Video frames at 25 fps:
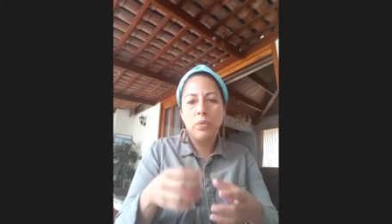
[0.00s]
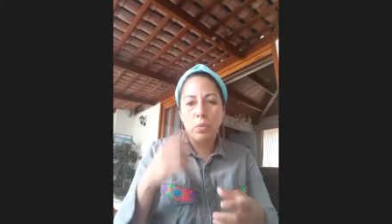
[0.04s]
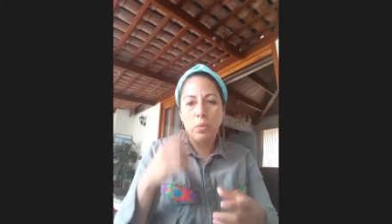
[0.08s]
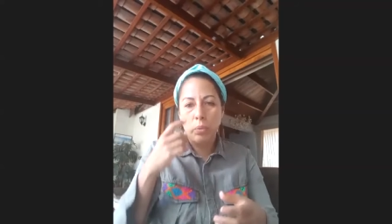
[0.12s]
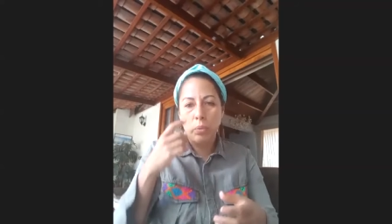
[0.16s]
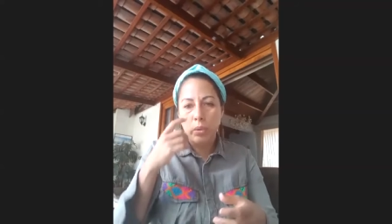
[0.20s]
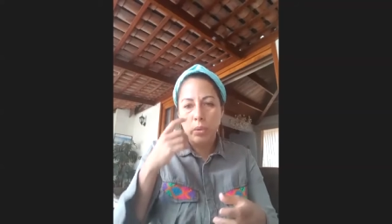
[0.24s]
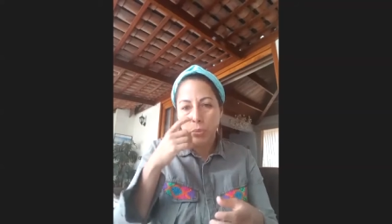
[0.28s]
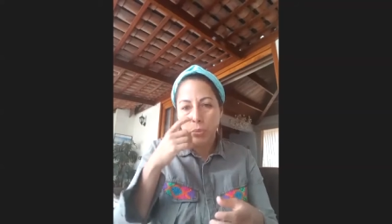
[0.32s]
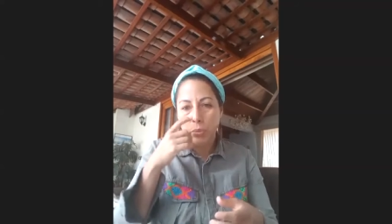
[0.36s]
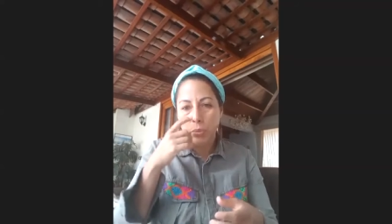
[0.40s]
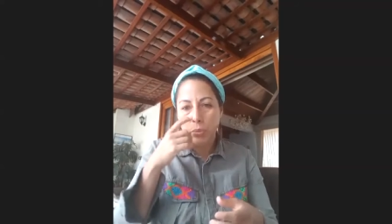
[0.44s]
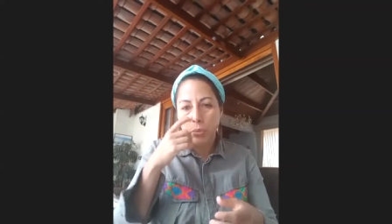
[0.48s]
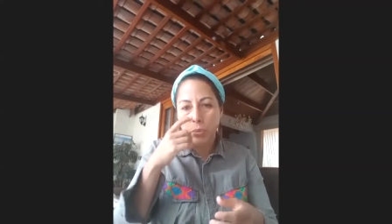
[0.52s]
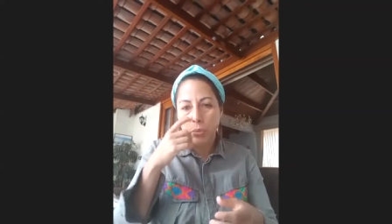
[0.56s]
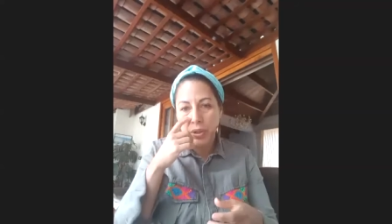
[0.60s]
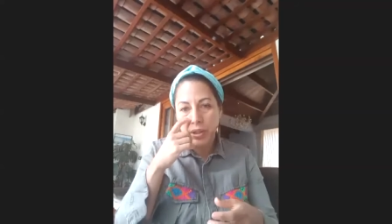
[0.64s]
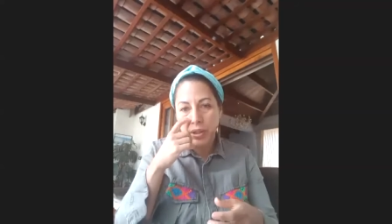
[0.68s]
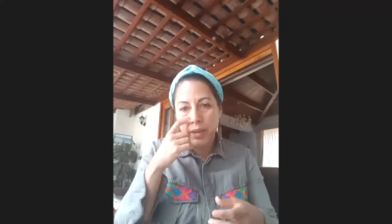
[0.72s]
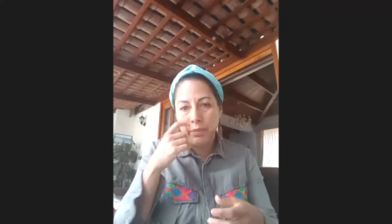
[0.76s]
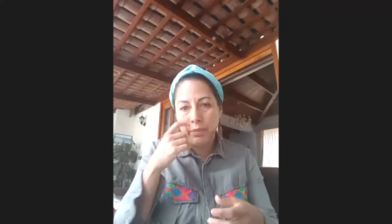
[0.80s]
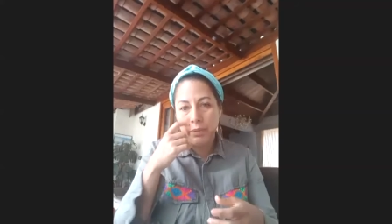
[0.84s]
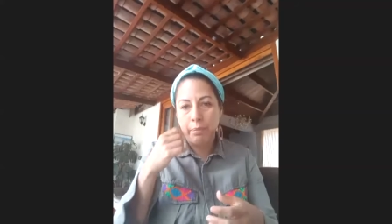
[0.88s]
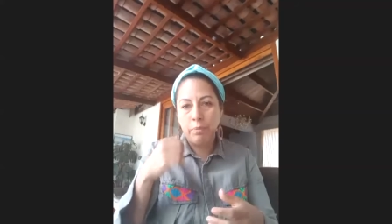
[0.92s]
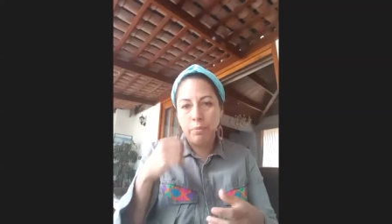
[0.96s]
where we have
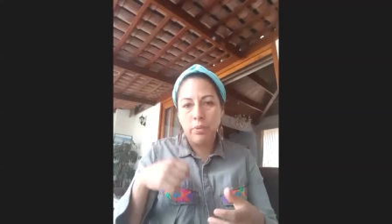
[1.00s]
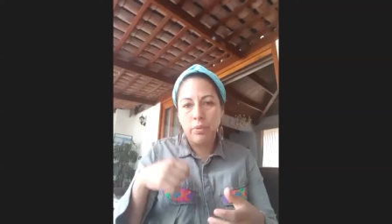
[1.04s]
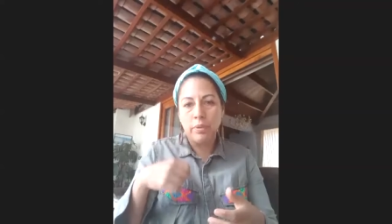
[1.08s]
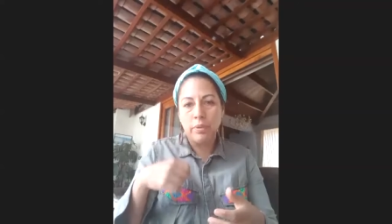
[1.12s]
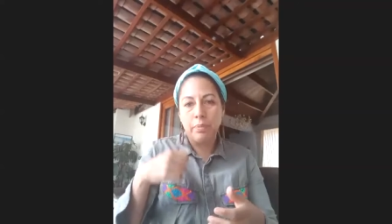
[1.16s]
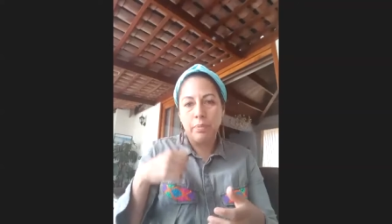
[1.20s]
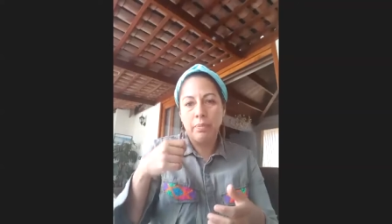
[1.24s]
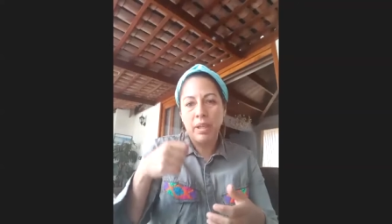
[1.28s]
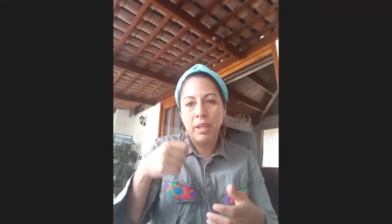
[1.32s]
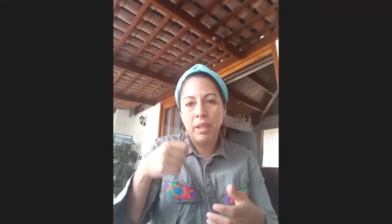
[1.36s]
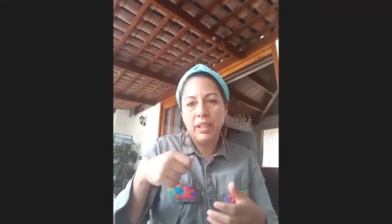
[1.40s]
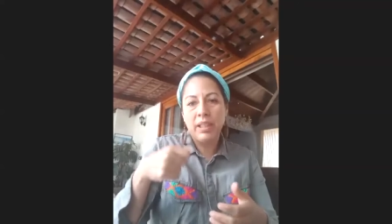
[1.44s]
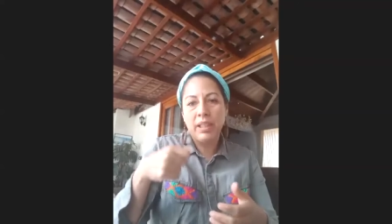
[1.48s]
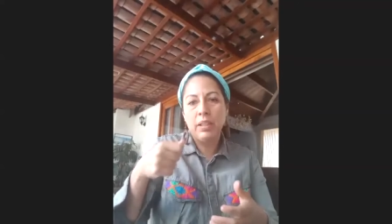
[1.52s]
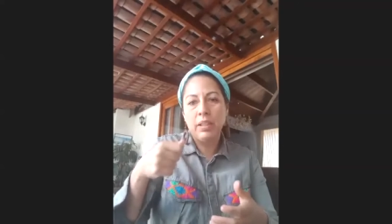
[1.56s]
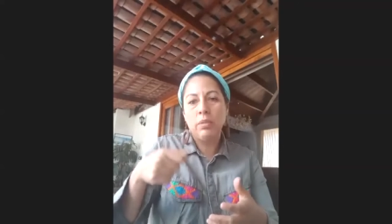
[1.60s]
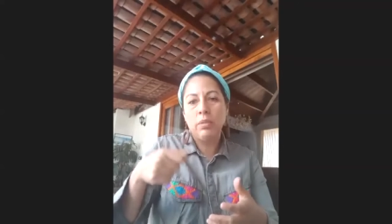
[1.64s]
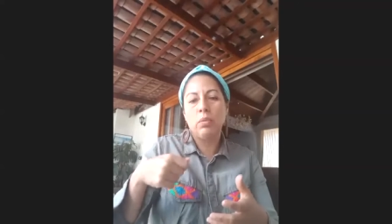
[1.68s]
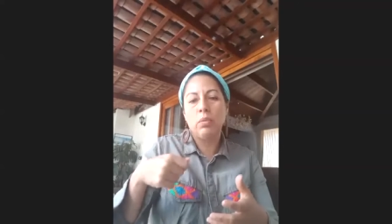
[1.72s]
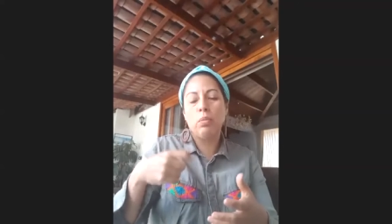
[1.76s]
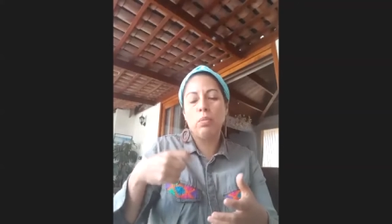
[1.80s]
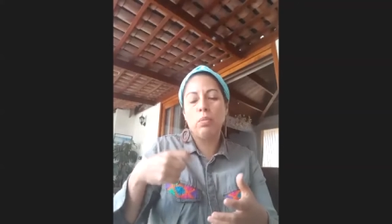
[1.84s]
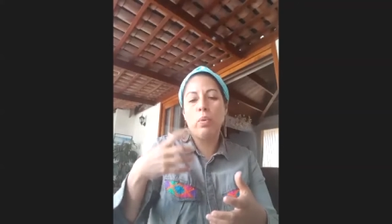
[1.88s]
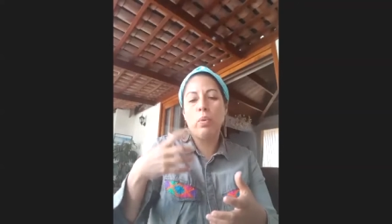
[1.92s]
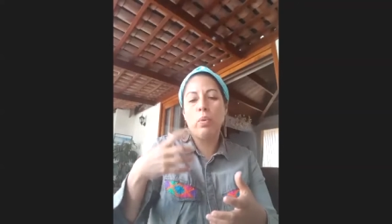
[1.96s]
put money
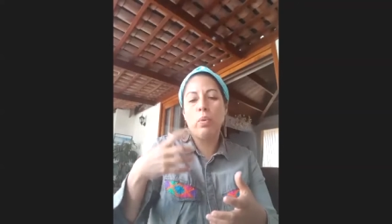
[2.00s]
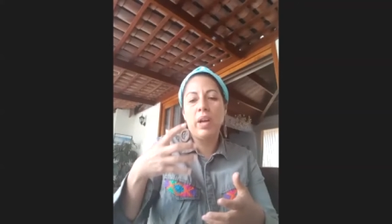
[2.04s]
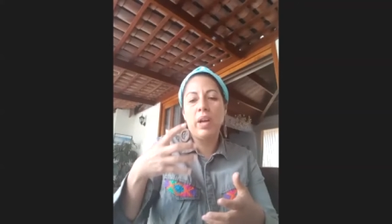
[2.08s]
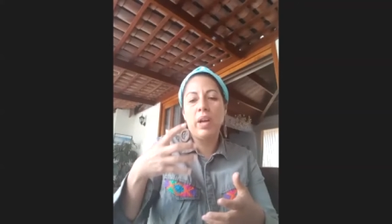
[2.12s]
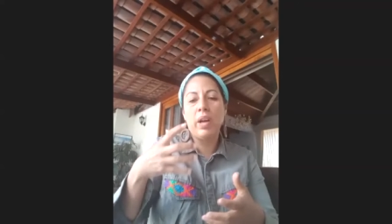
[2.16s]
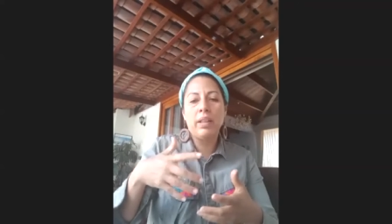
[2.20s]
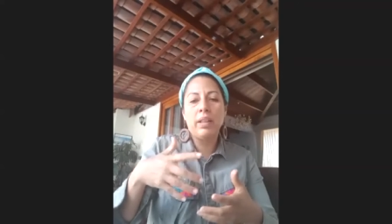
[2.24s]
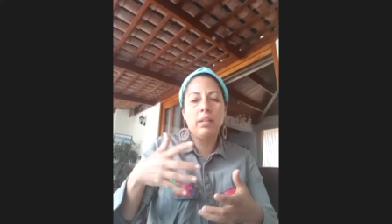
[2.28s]
when